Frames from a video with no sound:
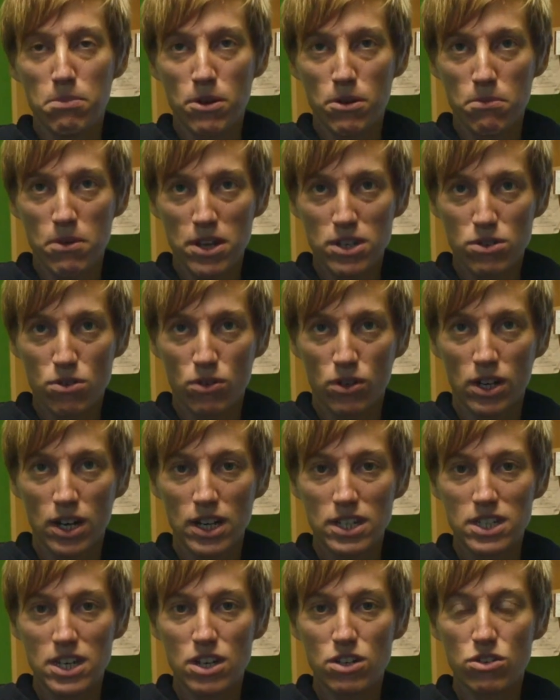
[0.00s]
peer-based
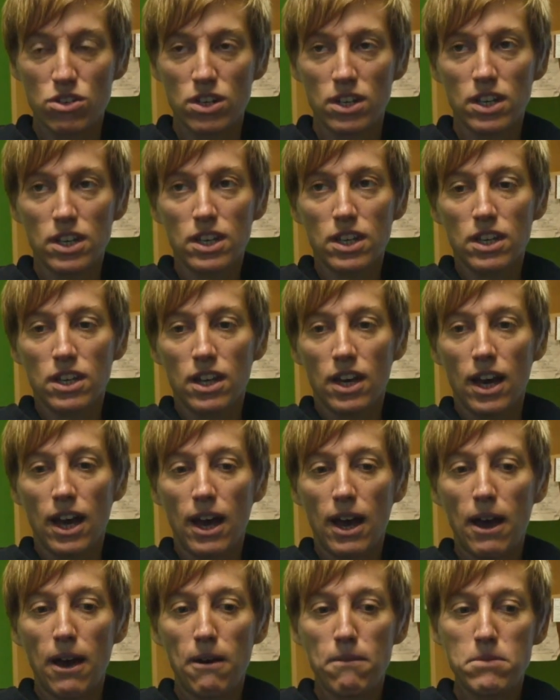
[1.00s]
organization,
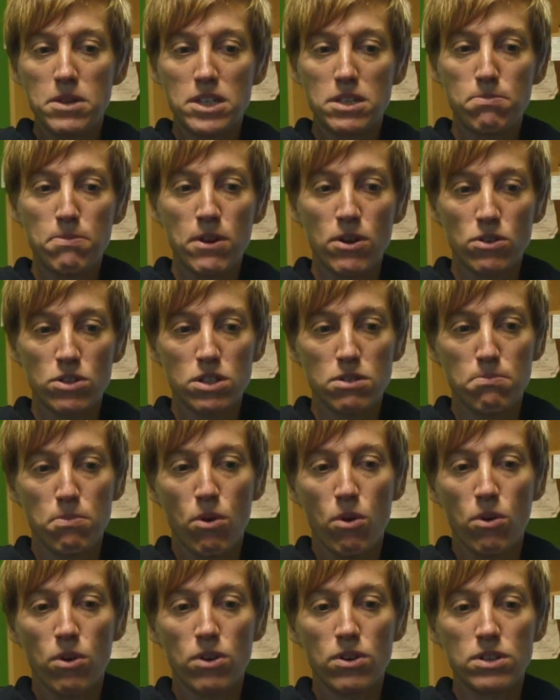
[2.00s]
um, it's peer
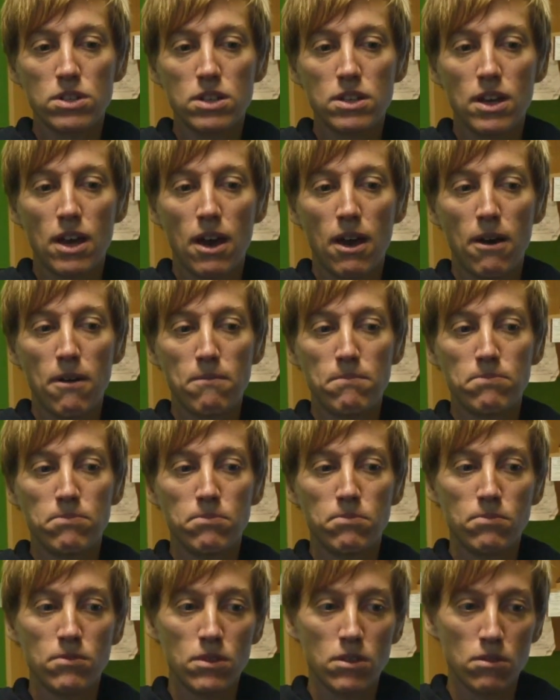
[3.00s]
support, um,
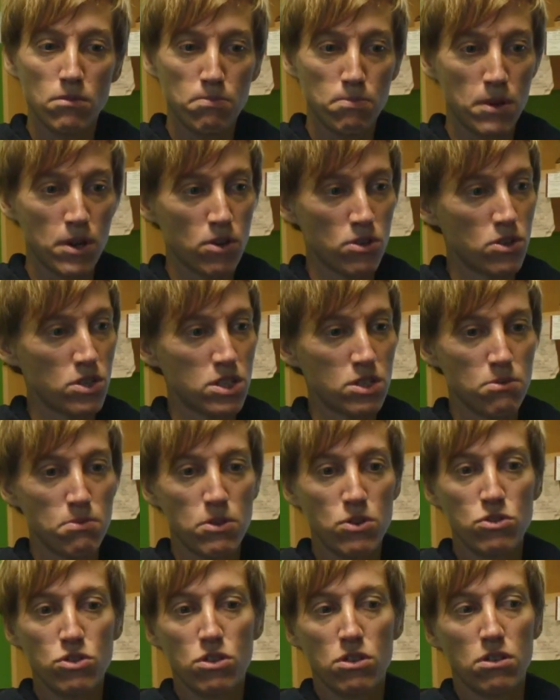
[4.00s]
peer
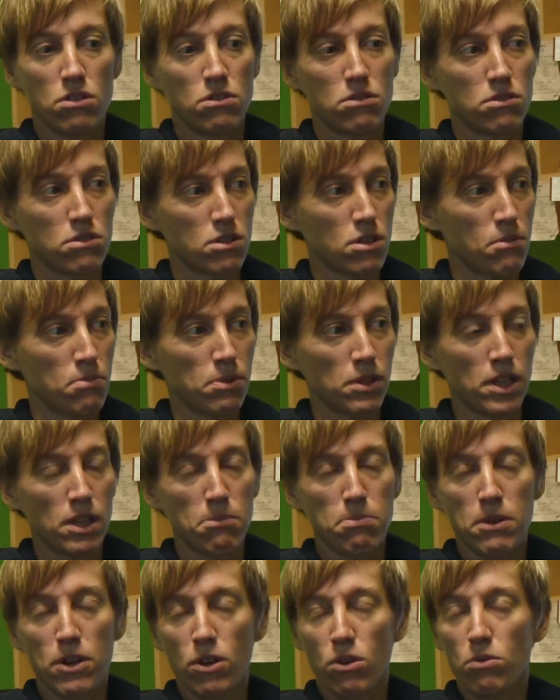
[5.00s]
distribution,
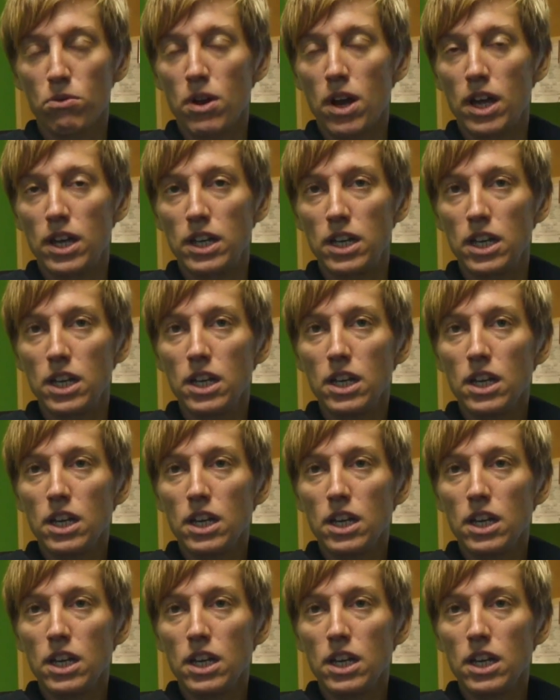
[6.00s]
completely peer-run